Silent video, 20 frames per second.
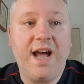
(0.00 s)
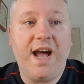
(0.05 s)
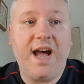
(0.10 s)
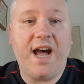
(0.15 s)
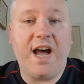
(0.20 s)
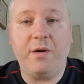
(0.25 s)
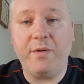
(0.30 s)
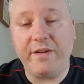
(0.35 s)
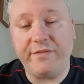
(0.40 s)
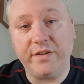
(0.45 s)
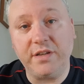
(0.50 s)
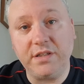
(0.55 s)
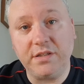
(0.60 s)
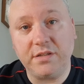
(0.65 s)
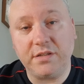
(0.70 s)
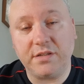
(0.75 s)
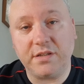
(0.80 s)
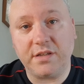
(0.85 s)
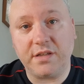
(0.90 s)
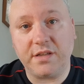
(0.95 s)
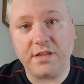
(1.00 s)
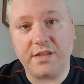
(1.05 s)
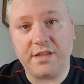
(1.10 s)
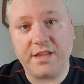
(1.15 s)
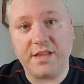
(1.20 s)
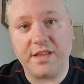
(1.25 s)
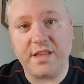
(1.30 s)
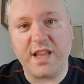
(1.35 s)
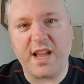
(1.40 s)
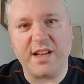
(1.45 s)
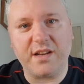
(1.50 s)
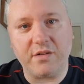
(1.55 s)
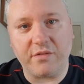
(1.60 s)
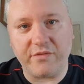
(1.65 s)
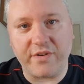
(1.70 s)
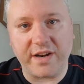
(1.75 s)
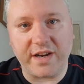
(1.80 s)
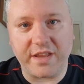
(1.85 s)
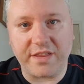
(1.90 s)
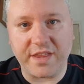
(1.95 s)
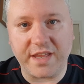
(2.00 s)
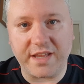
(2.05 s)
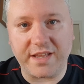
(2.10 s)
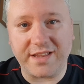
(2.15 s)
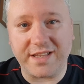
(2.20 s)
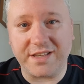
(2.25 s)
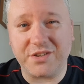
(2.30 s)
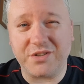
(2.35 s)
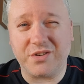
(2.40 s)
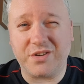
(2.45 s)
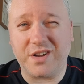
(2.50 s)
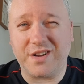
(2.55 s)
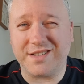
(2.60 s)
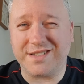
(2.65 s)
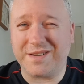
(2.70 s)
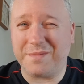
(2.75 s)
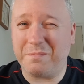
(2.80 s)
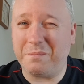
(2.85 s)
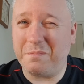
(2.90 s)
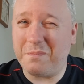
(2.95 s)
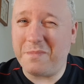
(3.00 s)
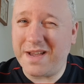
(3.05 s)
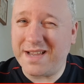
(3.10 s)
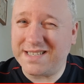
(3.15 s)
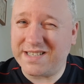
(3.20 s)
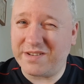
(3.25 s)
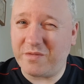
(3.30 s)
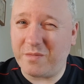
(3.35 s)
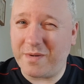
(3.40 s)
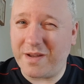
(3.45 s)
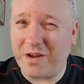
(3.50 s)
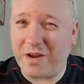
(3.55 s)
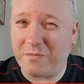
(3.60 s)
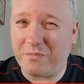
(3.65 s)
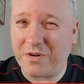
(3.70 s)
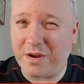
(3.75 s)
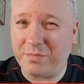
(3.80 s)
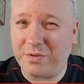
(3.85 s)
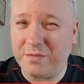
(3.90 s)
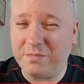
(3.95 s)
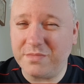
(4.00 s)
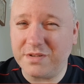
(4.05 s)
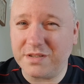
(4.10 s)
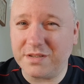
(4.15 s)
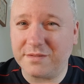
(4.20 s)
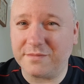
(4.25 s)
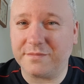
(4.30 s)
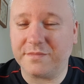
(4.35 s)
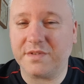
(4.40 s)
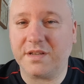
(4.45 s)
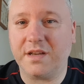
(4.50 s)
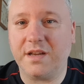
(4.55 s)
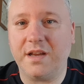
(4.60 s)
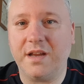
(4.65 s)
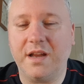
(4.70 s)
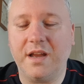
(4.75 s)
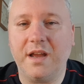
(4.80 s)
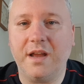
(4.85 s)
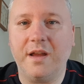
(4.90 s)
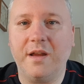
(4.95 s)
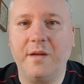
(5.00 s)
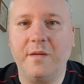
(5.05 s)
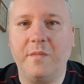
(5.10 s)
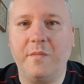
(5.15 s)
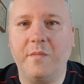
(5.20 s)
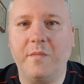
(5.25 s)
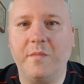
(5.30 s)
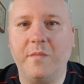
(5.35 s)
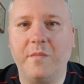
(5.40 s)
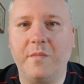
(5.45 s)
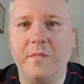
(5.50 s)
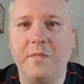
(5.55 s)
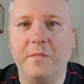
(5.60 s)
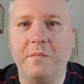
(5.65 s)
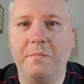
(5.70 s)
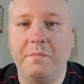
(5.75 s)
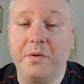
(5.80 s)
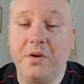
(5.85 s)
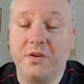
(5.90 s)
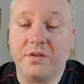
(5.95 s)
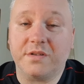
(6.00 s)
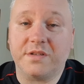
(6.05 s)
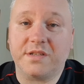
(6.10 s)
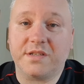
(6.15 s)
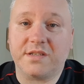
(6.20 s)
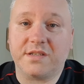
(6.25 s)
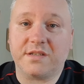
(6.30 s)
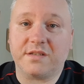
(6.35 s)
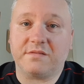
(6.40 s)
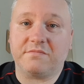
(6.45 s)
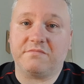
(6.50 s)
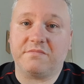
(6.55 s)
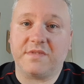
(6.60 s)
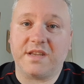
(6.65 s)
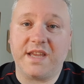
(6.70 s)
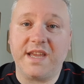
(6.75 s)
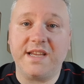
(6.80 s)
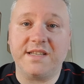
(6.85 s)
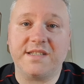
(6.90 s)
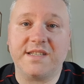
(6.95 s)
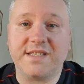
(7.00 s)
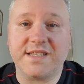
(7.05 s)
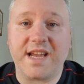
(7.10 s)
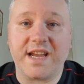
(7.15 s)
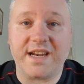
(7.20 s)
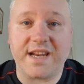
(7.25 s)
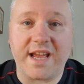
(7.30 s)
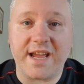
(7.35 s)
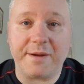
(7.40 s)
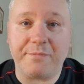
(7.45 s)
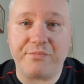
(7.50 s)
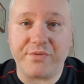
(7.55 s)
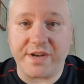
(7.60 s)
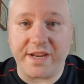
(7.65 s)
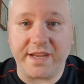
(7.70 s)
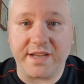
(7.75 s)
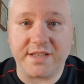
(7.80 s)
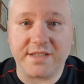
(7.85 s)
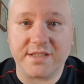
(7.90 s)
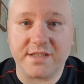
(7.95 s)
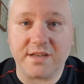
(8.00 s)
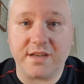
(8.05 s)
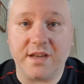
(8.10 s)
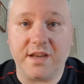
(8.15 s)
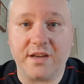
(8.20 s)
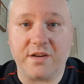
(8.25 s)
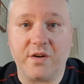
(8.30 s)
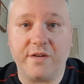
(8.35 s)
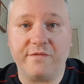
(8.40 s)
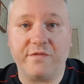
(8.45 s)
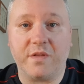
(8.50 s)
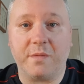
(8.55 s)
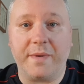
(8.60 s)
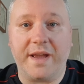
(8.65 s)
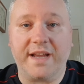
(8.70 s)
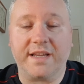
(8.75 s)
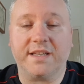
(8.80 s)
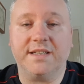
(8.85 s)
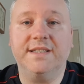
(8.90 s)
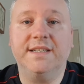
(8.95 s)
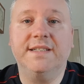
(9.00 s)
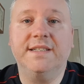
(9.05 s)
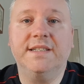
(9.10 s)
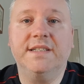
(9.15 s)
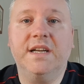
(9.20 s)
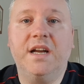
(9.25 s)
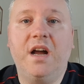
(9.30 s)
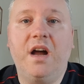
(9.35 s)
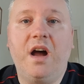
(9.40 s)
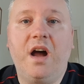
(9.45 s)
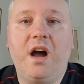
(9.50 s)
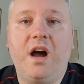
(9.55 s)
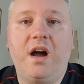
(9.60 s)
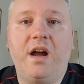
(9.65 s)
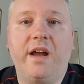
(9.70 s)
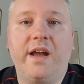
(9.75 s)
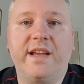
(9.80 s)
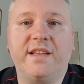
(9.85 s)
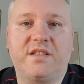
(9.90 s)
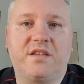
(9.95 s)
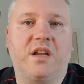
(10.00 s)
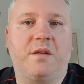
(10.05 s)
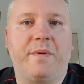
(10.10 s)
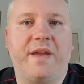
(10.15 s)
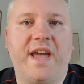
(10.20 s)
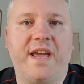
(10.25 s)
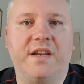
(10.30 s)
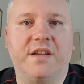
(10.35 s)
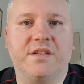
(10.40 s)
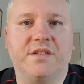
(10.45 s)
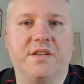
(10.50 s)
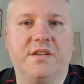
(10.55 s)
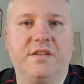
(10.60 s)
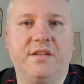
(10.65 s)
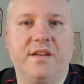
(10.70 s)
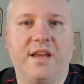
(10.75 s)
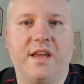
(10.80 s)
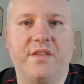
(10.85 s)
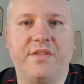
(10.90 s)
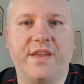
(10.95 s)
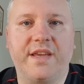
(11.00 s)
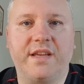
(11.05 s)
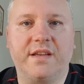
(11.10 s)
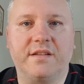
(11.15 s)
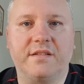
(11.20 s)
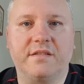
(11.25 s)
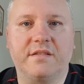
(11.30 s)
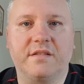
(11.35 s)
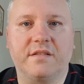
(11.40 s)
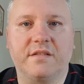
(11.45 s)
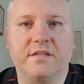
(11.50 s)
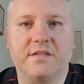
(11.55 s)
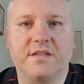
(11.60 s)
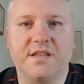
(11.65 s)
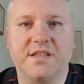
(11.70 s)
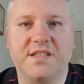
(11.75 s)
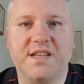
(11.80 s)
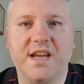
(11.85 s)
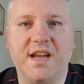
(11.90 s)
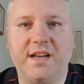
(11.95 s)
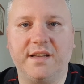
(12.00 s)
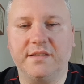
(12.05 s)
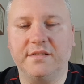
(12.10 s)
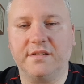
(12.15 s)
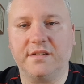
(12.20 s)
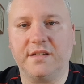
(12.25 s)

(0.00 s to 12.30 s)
However, I don't really think this should cause a massive amount of problems. But here's the side I predict, going from the back. It's got to be Henderson, I think, to start.